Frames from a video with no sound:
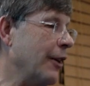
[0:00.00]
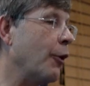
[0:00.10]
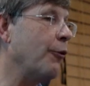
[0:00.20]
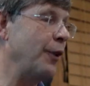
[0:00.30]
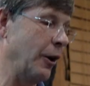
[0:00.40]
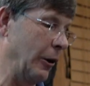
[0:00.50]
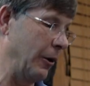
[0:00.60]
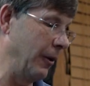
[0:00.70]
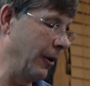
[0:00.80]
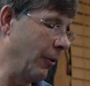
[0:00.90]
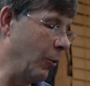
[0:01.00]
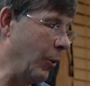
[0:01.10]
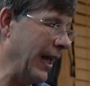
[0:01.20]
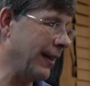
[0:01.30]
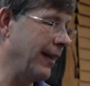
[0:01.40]
interfere
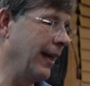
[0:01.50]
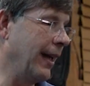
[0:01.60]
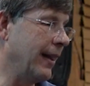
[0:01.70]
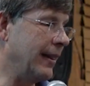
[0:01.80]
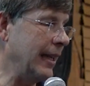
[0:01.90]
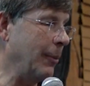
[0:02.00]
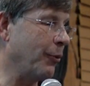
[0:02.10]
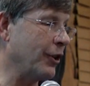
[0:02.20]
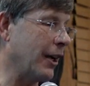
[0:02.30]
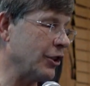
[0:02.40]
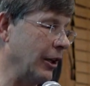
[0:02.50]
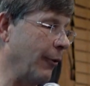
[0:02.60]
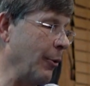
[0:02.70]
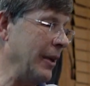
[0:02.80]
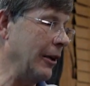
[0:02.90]
with the production
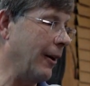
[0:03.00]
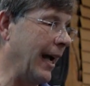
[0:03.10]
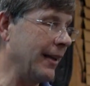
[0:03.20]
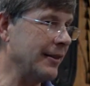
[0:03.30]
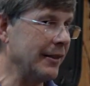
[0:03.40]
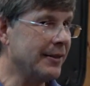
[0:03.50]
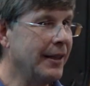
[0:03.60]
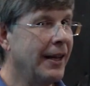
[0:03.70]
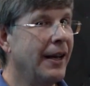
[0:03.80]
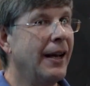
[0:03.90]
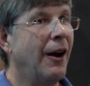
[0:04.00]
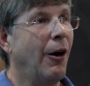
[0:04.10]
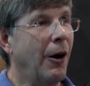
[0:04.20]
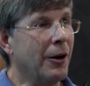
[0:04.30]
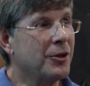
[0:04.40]
of amino acids.
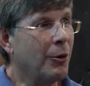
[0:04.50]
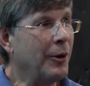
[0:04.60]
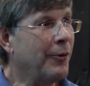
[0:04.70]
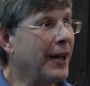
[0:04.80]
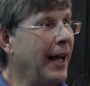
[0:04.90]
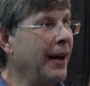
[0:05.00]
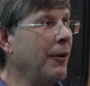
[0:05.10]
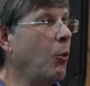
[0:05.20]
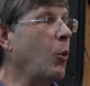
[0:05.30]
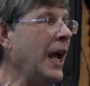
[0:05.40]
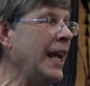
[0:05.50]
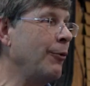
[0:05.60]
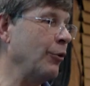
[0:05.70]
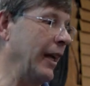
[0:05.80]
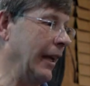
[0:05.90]
Also, we've got
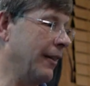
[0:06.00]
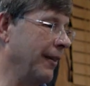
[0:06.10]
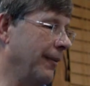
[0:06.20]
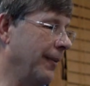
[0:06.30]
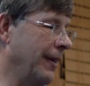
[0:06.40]
wavelength.